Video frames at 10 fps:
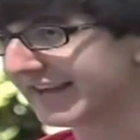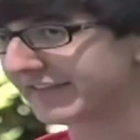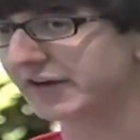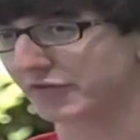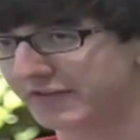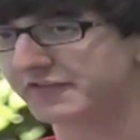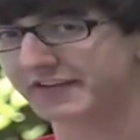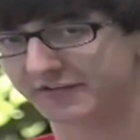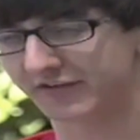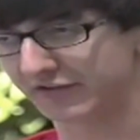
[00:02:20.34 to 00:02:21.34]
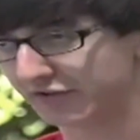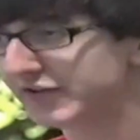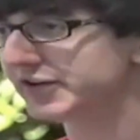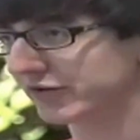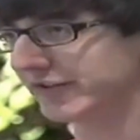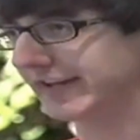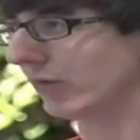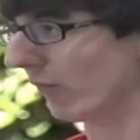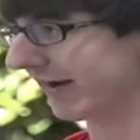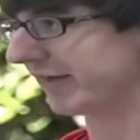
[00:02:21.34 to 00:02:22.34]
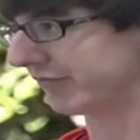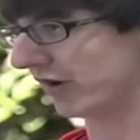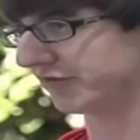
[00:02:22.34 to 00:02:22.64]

there, this is literally what I thought to